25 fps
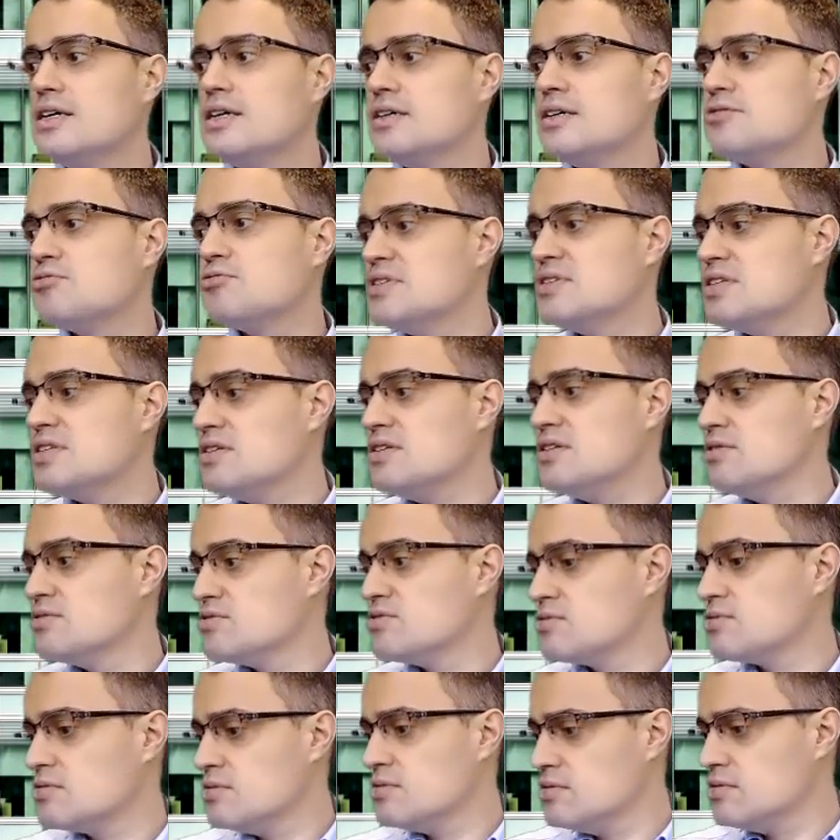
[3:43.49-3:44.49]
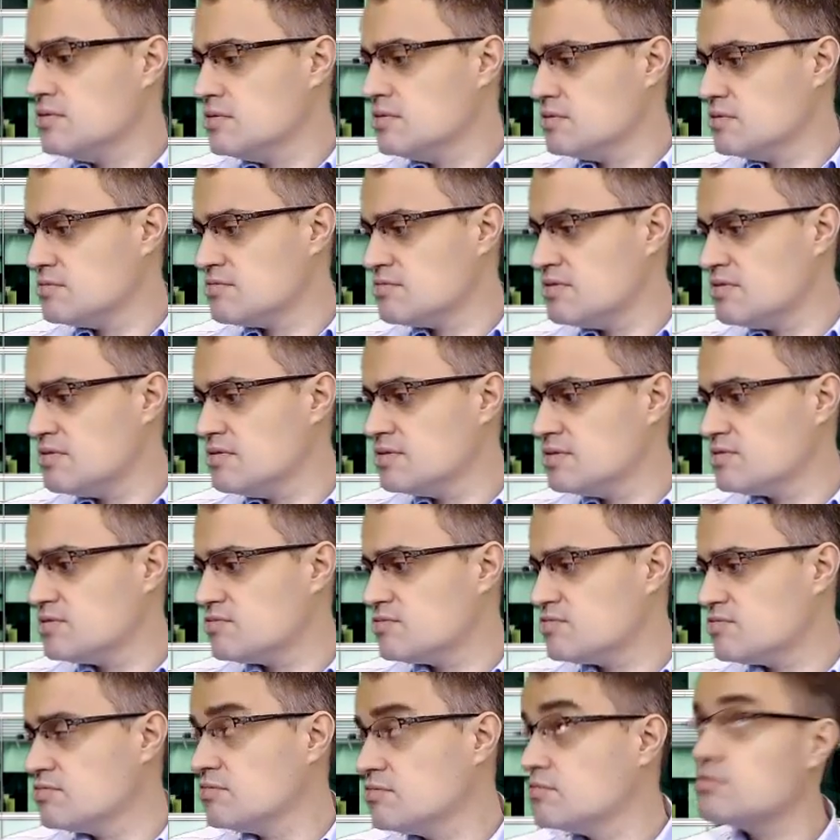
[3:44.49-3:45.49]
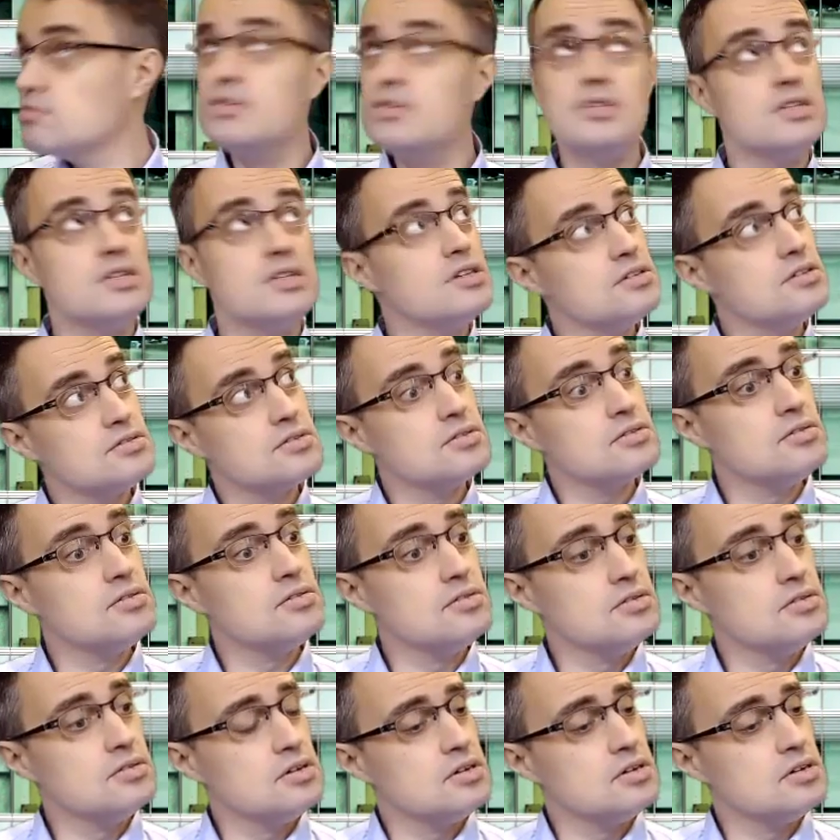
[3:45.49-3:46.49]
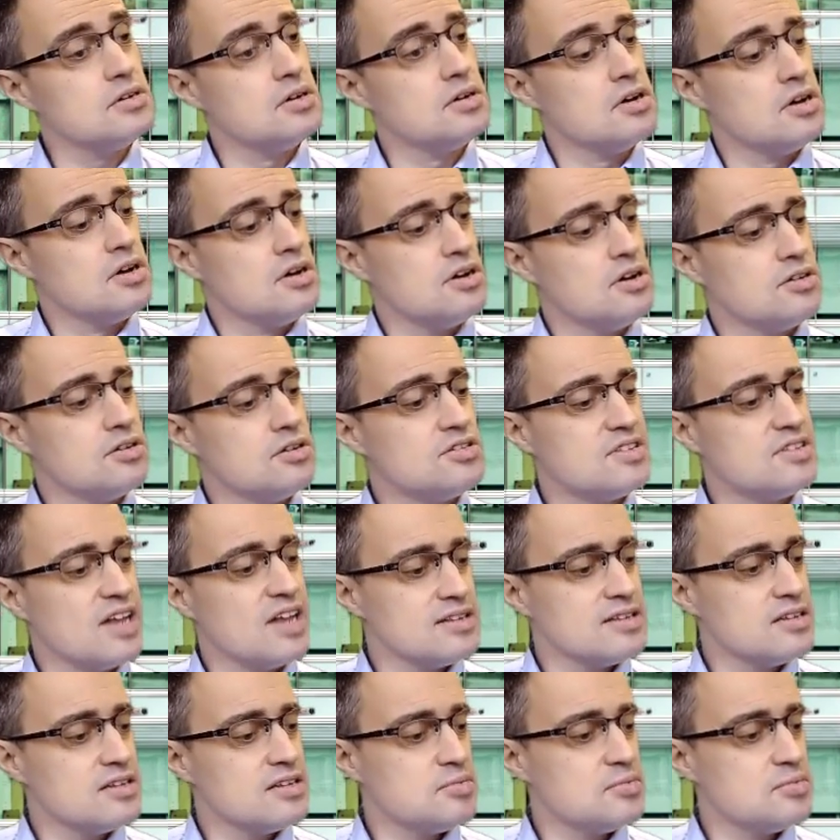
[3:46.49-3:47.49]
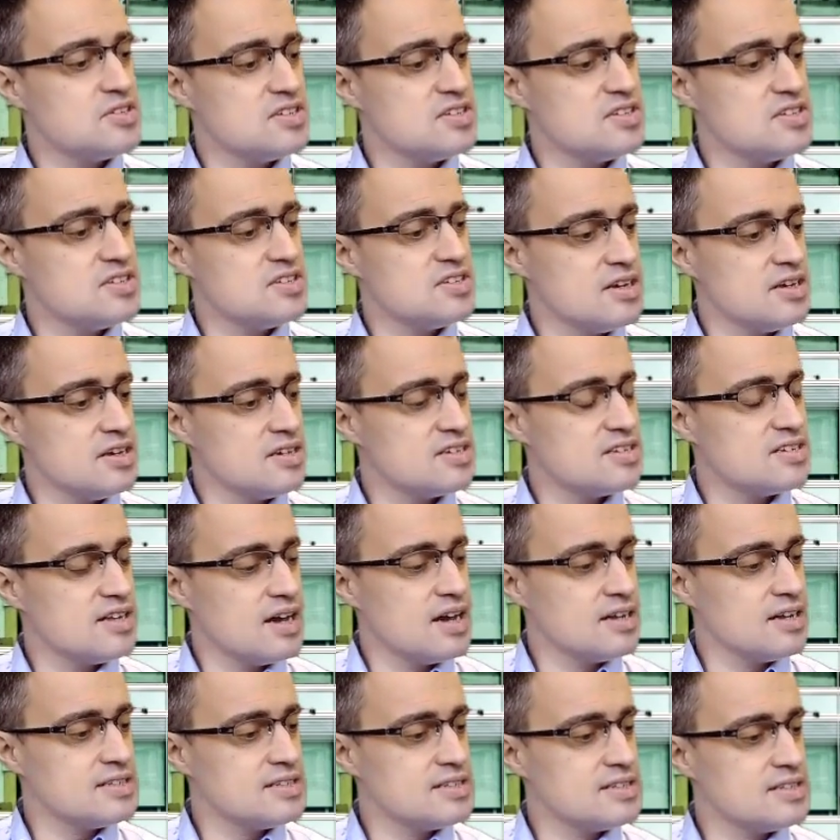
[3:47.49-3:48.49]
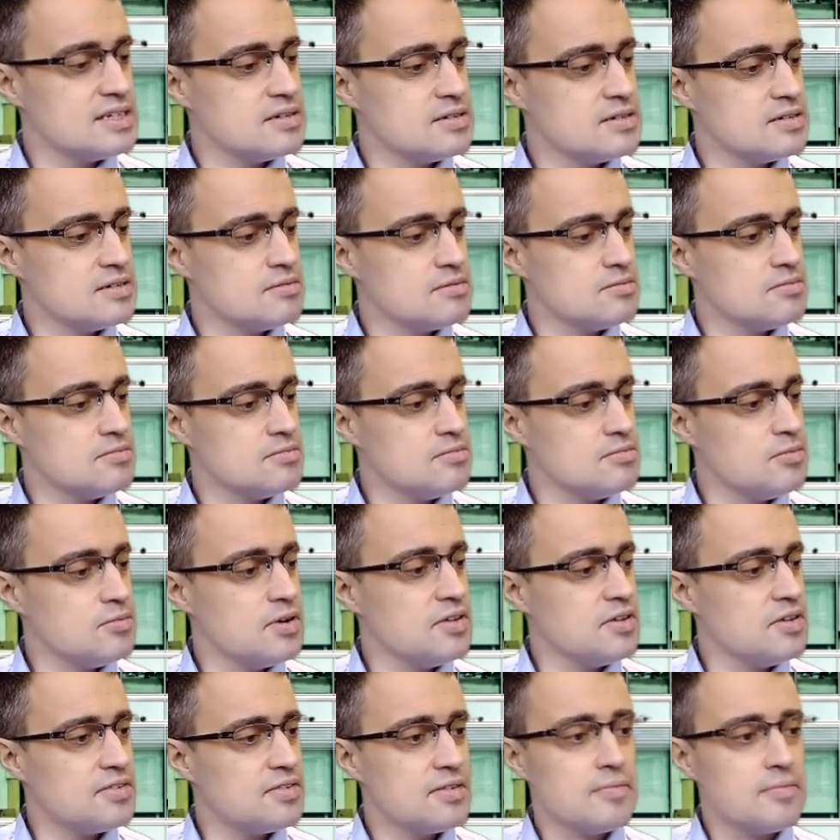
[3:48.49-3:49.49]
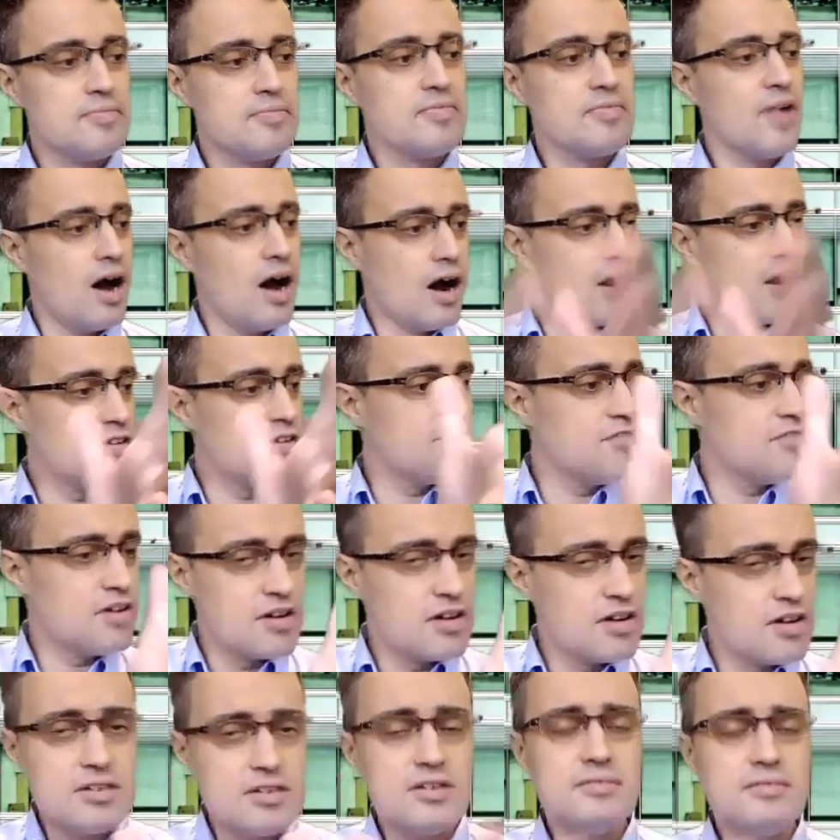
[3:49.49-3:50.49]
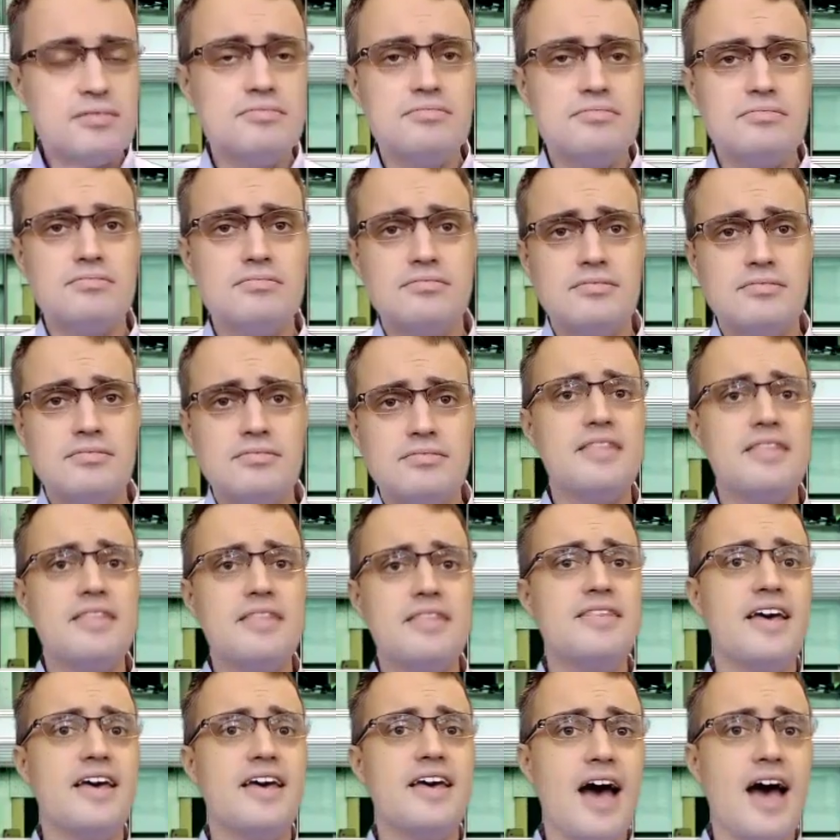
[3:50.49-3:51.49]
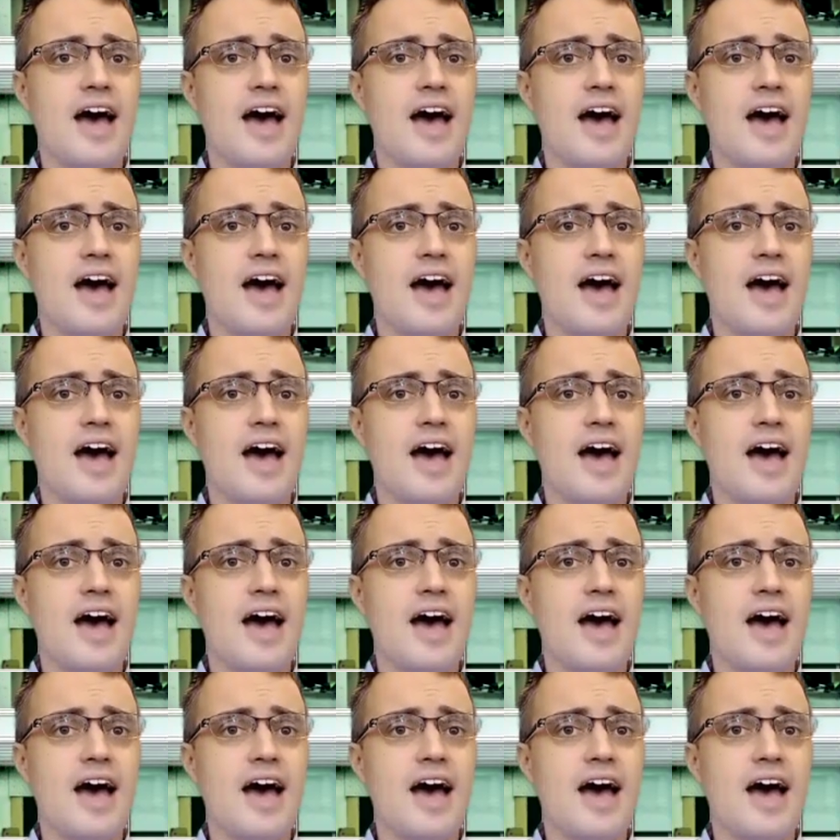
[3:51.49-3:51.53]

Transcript: 20 years ago, soon 20 years ago, a startup starting with Harvard, and then